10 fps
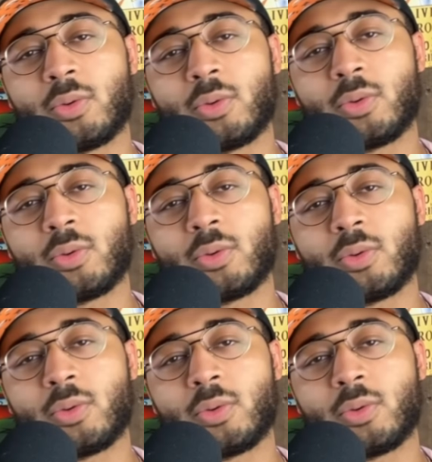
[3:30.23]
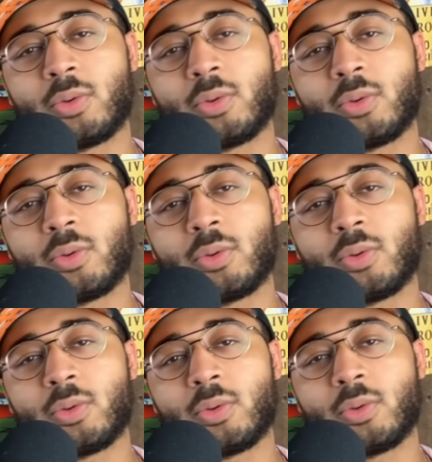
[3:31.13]

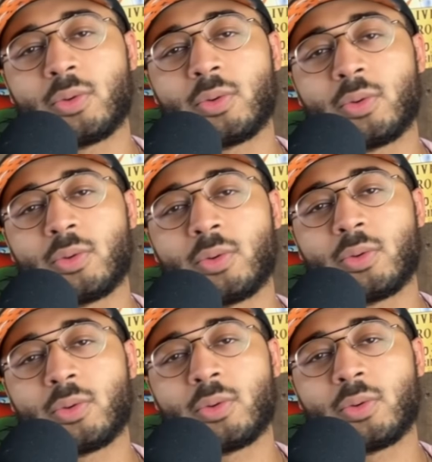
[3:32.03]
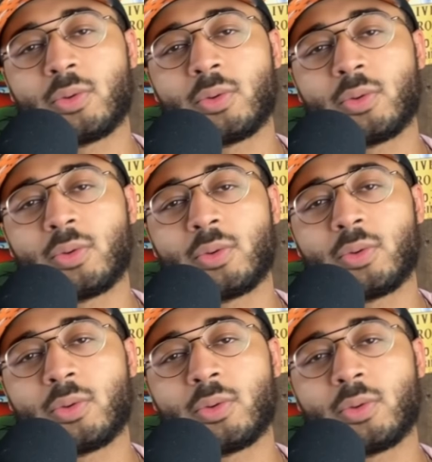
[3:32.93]

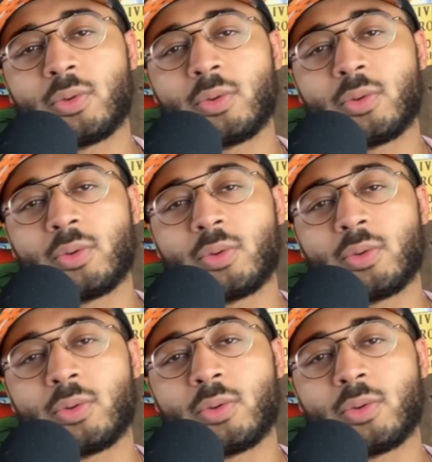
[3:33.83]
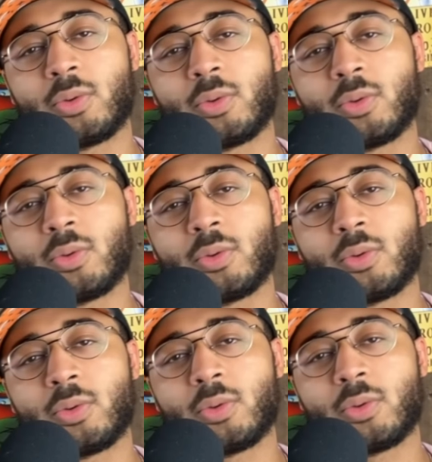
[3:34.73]

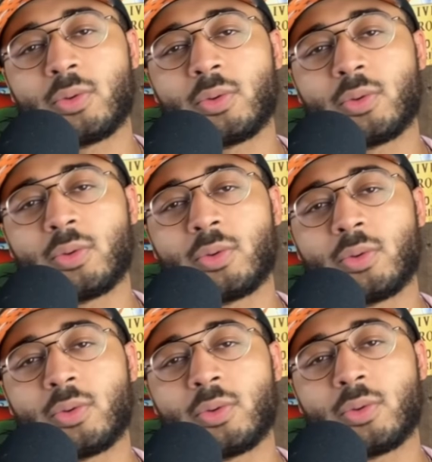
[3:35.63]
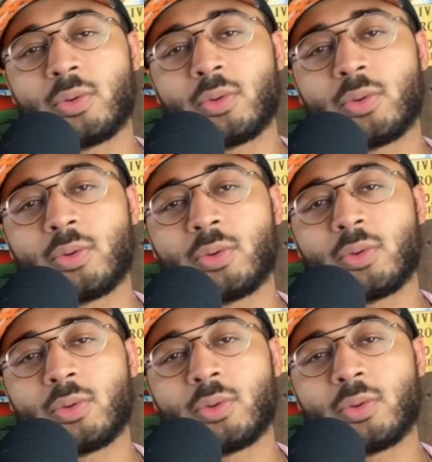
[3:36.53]

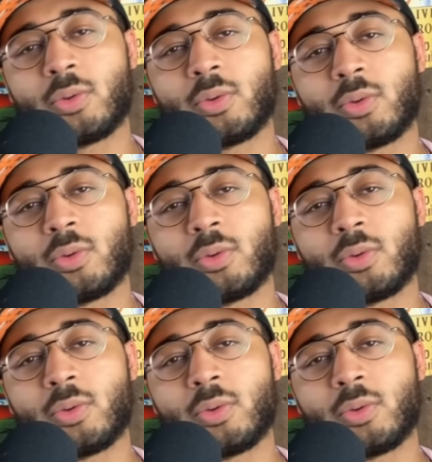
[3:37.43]
The person shown says nothing.